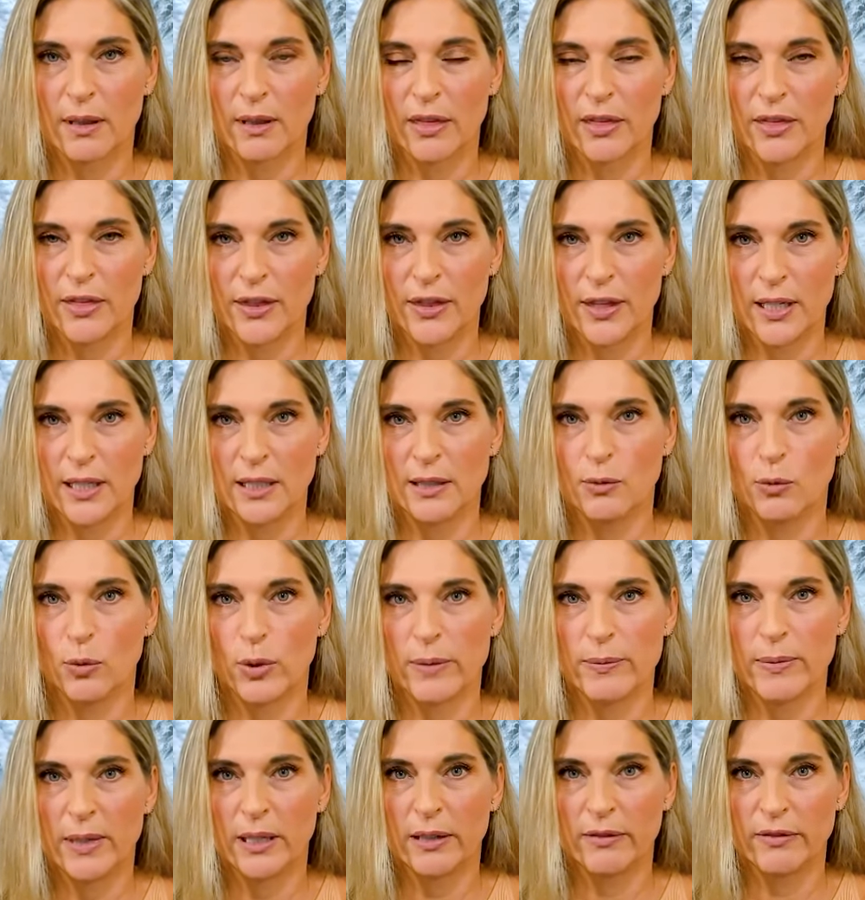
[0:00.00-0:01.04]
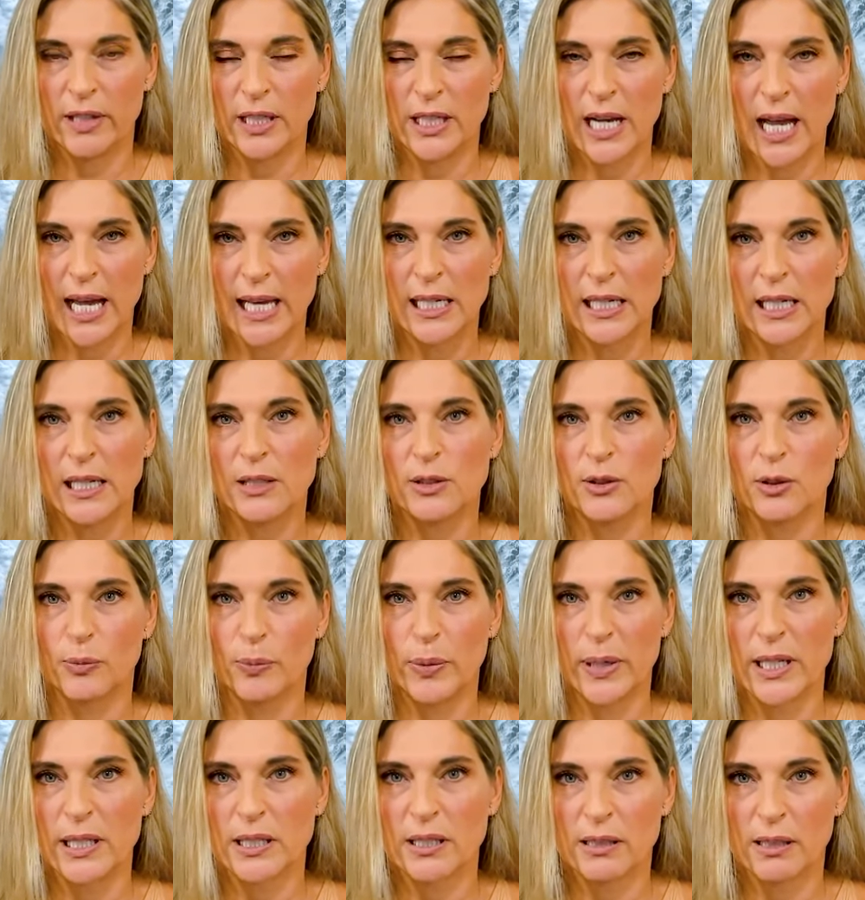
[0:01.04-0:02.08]
thin women of the 90s are
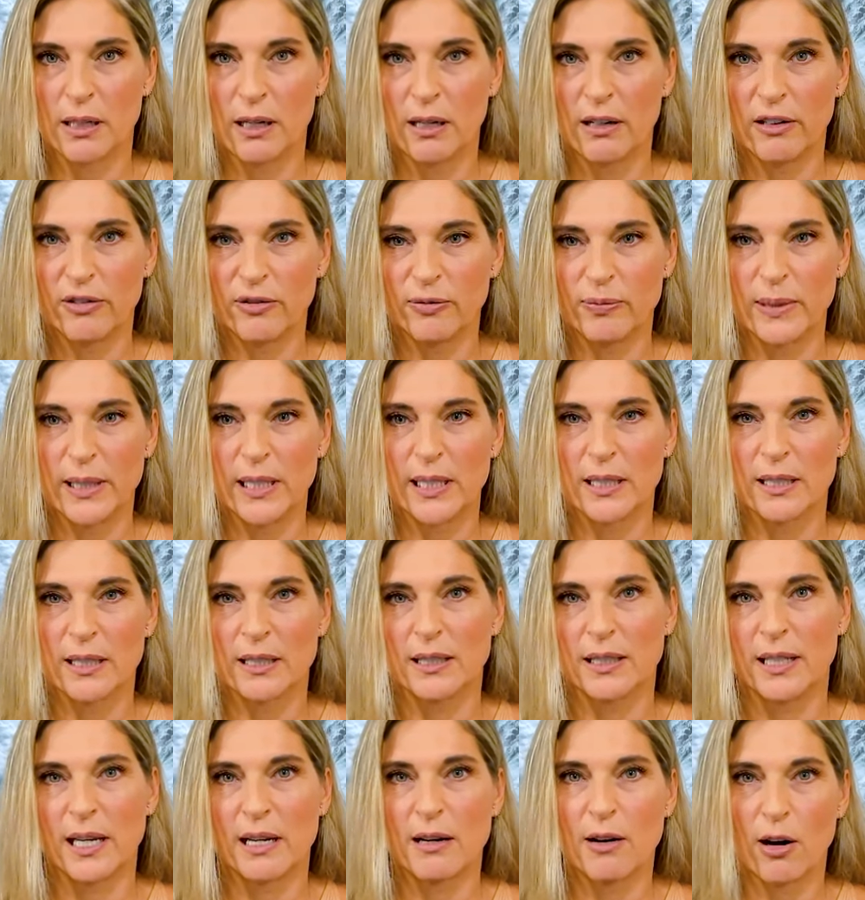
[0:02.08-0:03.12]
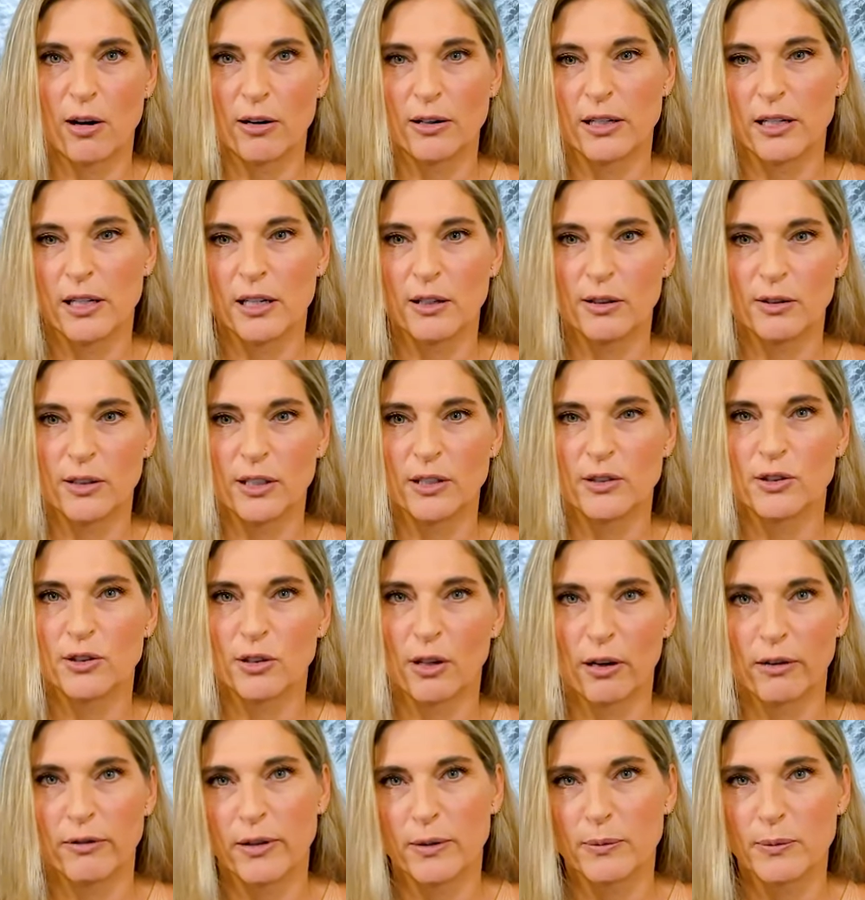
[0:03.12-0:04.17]
pissed off because they cardioed and
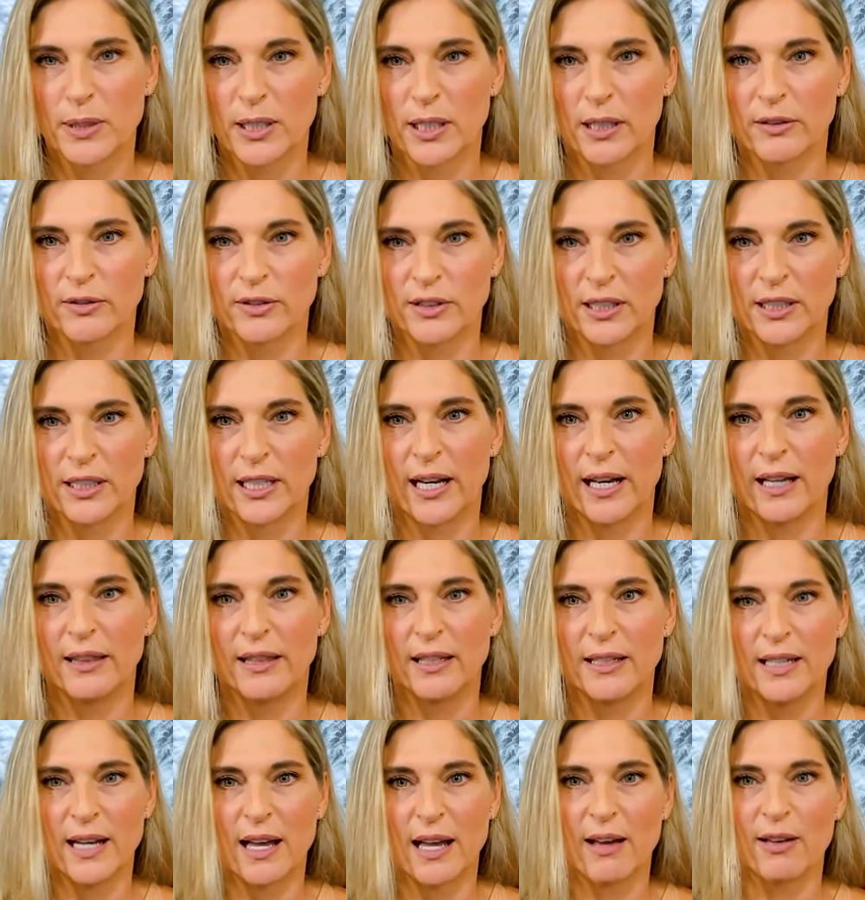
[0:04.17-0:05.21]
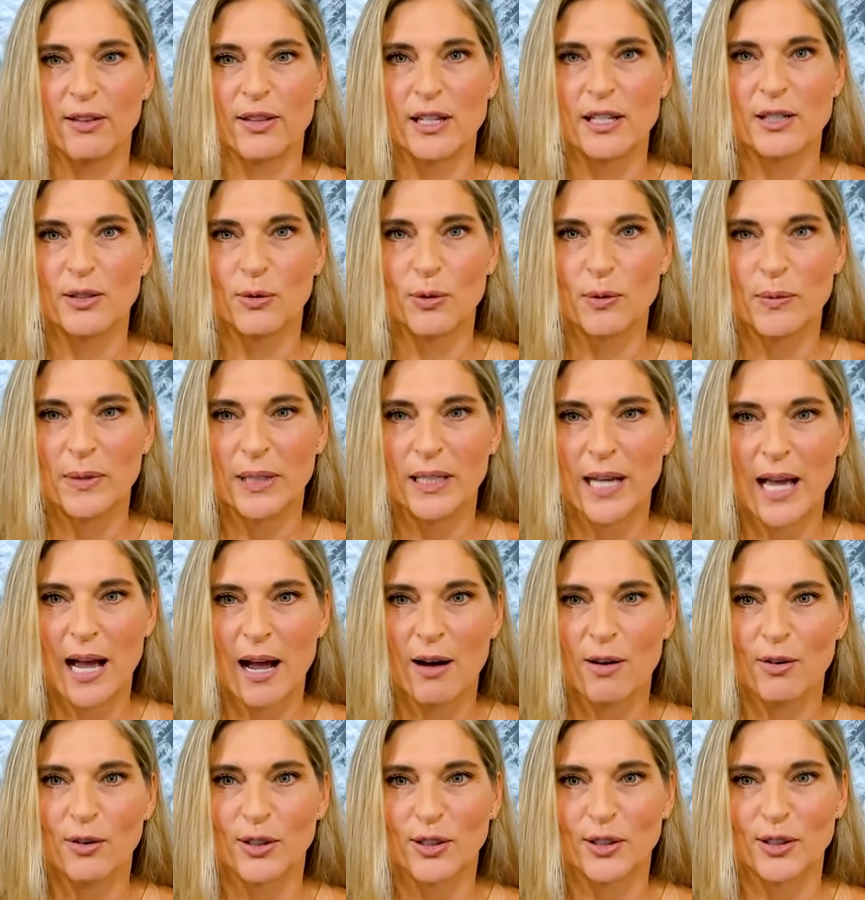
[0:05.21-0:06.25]
starved themselves to death and now these women
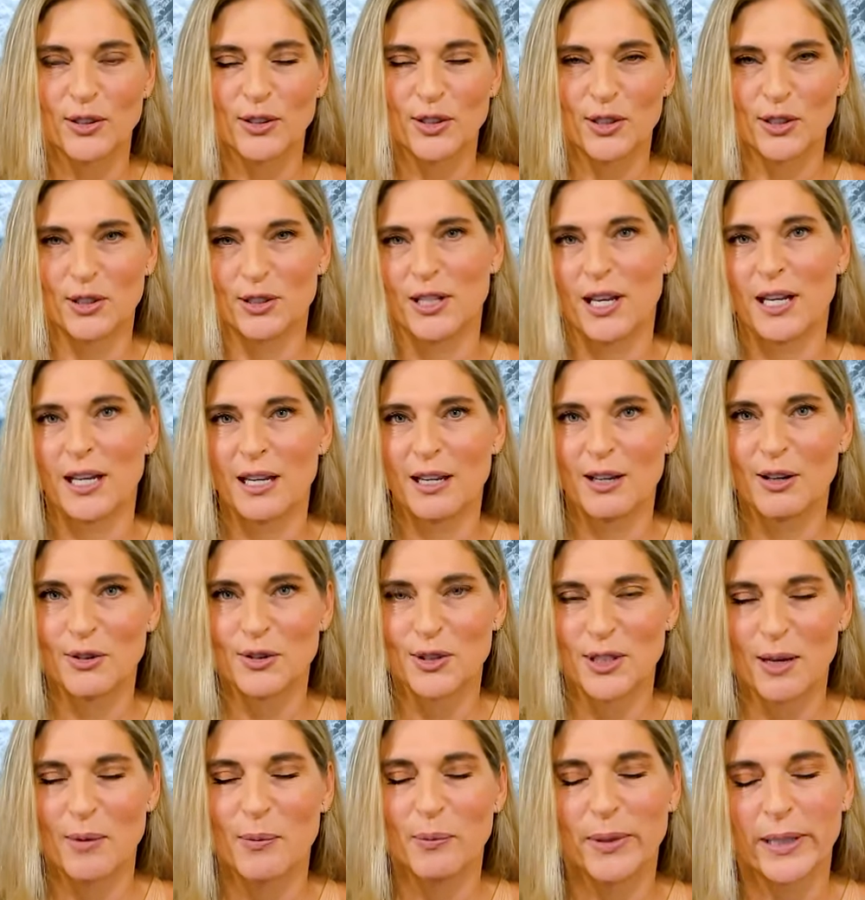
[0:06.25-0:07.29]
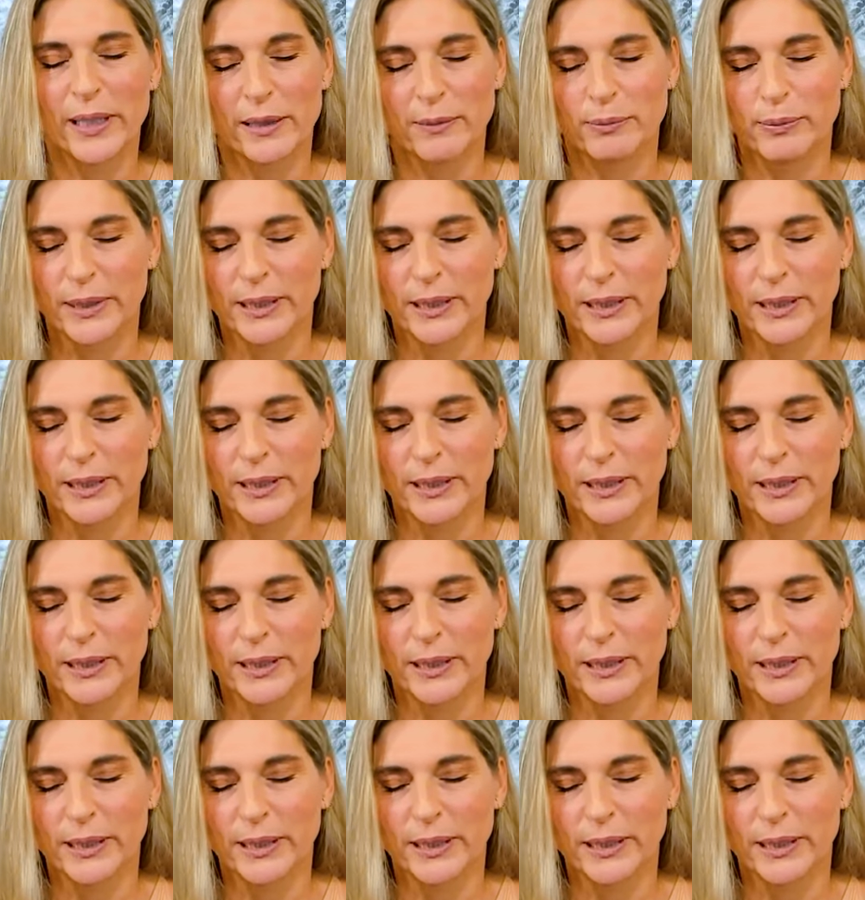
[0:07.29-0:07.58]
now are just taking ozempic